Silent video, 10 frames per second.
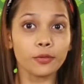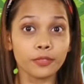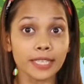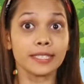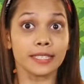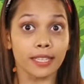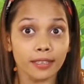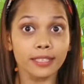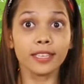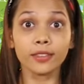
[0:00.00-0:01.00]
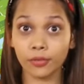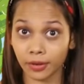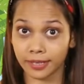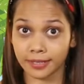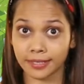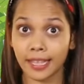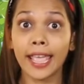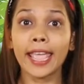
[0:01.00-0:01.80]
of these 30 trees